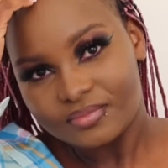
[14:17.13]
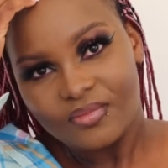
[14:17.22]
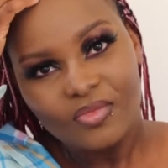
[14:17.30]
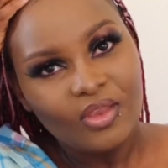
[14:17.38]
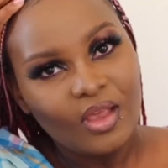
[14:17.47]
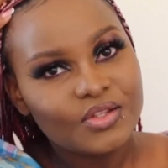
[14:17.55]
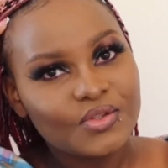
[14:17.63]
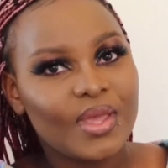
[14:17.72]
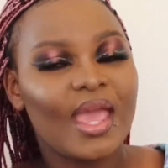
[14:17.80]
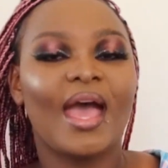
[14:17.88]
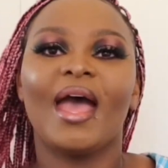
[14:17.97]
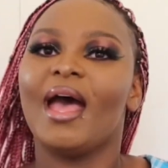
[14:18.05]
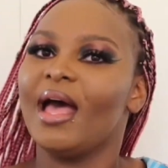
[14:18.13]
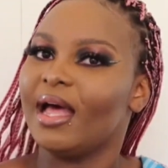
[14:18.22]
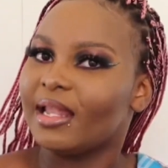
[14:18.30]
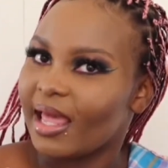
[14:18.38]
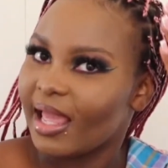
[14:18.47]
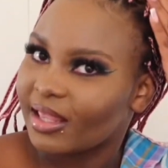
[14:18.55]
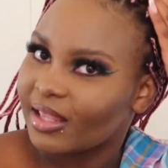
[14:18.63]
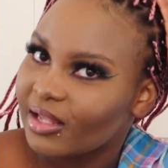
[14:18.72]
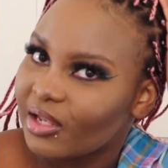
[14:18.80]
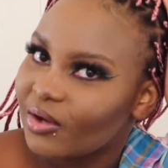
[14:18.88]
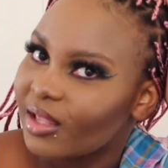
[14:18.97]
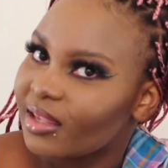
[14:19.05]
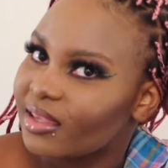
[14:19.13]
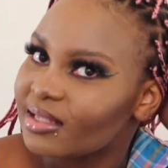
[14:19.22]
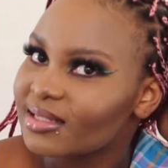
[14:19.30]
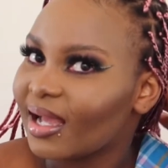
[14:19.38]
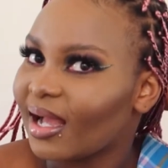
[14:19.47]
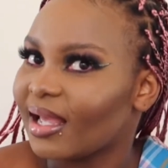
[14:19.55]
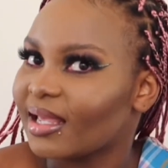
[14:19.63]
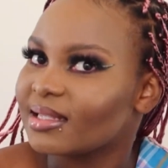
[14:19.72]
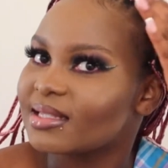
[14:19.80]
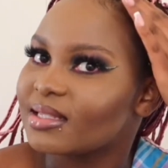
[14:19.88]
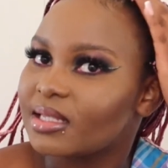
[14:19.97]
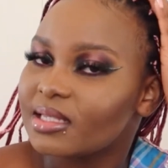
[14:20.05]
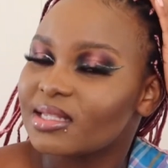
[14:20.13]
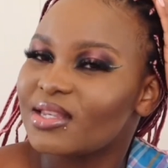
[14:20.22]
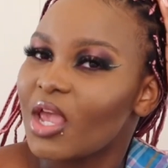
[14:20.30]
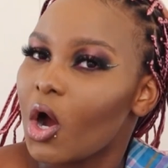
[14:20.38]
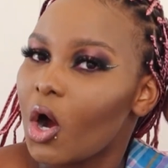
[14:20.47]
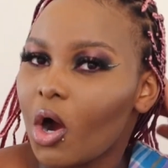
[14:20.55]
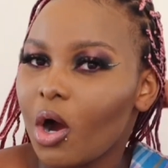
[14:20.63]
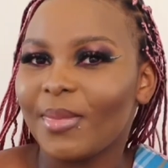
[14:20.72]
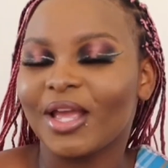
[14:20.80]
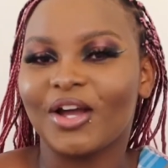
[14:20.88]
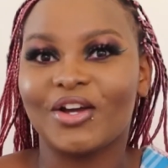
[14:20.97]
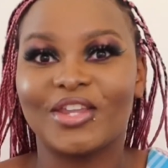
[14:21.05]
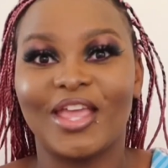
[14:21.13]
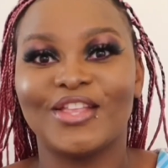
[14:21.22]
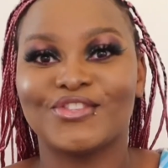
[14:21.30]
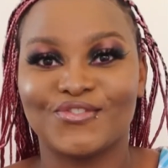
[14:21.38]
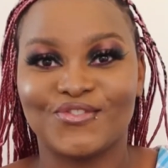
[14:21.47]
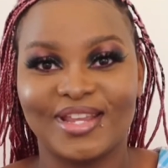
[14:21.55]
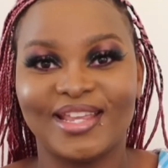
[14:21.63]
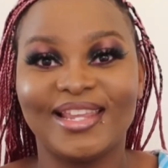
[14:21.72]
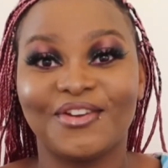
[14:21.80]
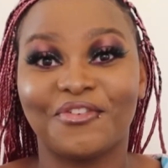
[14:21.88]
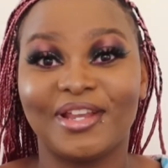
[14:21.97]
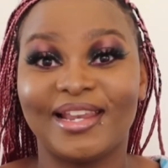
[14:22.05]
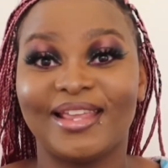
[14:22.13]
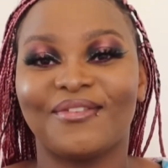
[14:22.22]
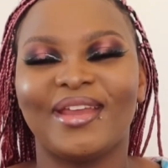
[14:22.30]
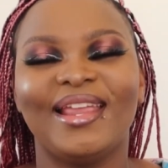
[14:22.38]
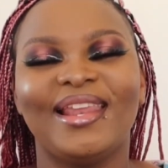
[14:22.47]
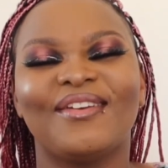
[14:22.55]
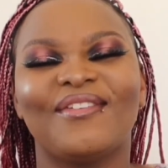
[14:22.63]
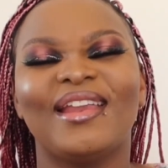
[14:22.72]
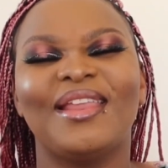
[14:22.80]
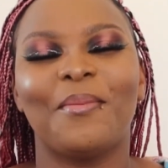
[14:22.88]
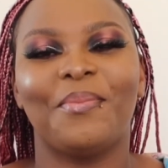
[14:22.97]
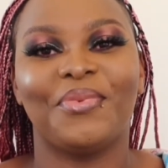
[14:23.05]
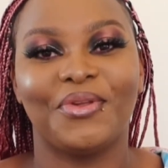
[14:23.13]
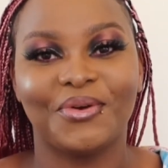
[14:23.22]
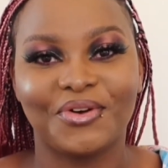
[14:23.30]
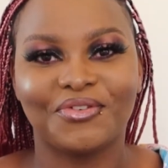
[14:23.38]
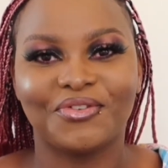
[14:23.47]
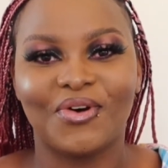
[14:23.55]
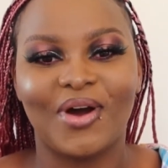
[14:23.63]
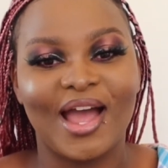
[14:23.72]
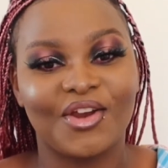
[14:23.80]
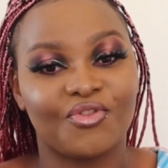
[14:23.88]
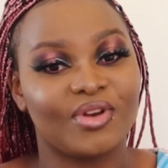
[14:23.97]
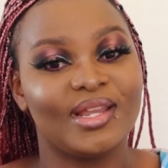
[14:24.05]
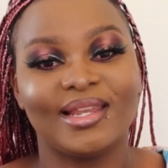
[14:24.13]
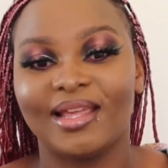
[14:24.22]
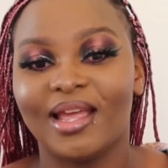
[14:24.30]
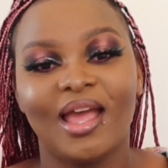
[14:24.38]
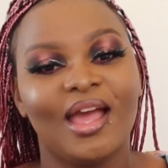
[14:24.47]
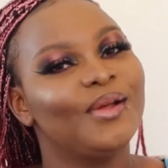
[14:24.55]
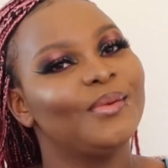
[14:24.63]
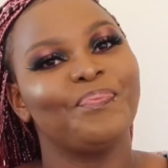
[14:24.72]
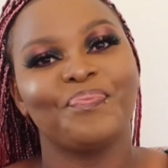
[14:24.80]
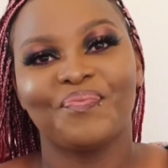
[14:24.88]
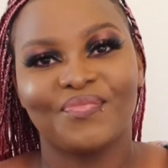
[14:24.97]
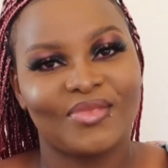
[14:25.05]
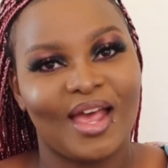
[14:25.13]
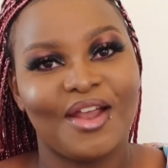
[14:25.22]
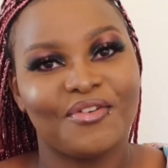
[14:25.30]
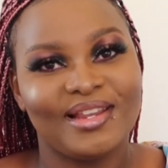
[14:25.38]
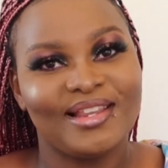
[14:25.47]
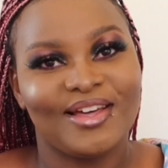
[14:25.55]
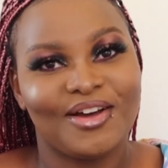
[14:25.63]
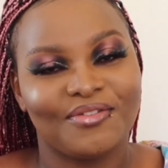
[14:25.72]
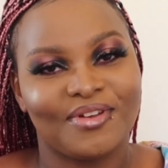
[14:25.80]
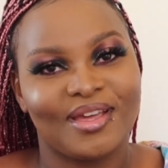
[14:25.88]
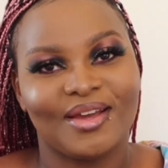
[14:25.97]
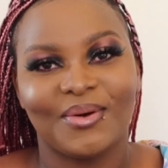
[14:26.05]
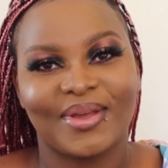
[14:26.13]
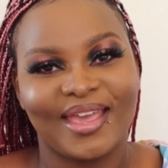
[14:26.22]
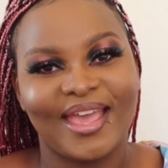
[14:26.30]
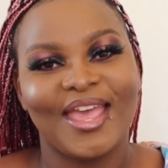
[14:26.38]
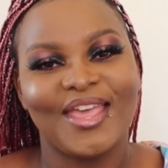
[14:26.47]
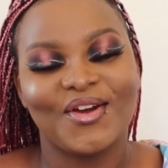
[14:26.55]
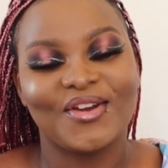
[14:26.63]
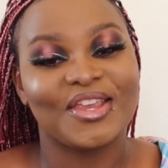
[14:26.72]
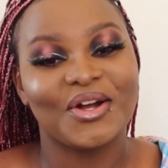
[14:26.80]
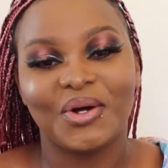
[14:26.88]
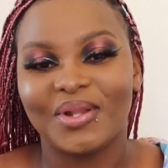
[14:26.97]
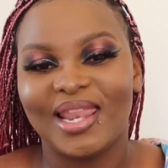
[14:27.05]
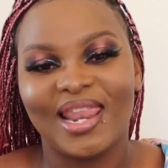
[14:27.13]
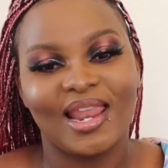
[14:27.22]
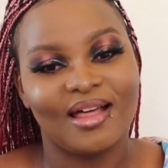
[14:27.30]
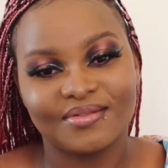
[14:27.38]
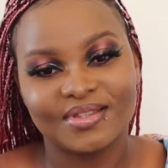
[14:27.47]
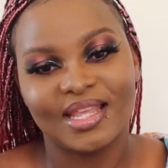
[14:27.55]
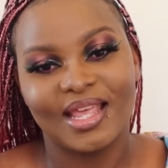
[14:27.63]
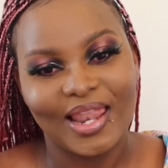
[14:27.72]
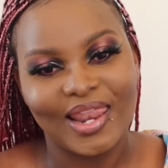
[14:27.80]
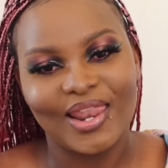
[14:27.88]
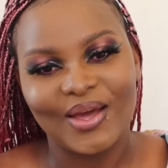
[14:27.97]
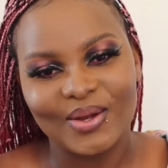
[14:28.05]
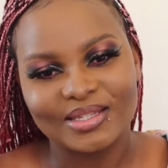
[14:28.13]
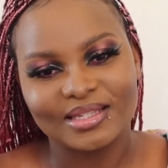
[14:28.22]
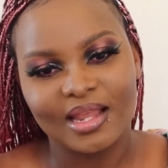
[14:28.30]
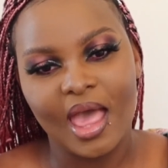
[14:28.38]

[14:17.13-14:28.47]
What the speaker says: So yeah, like, look at this, guys. This here, oh my god, it's really beautiful. I really love it. Okay, your girl loves it a lot.